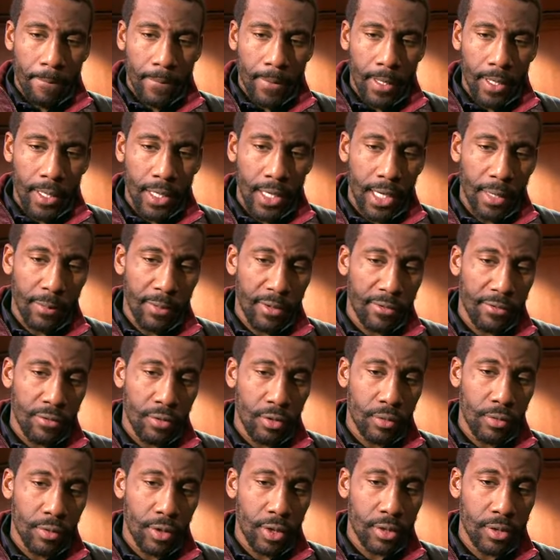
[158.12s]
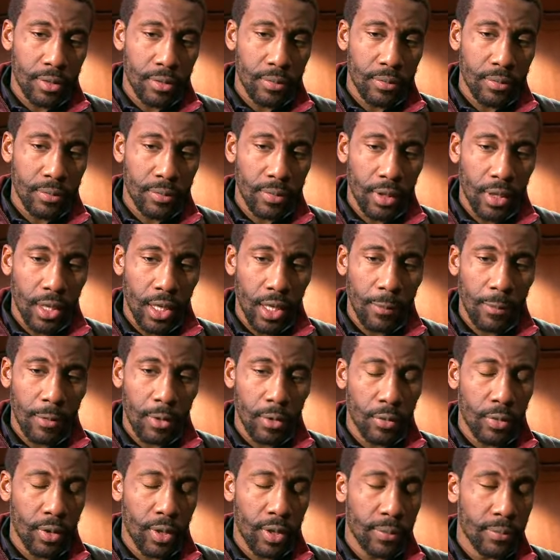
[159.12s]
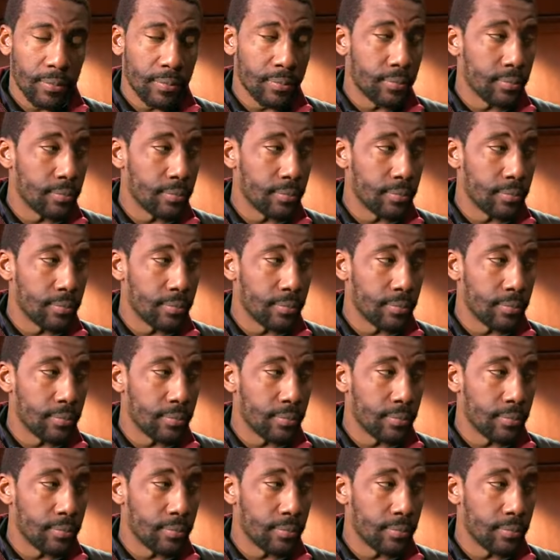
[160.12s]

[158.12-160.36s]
I came here for a reason. I came here to win,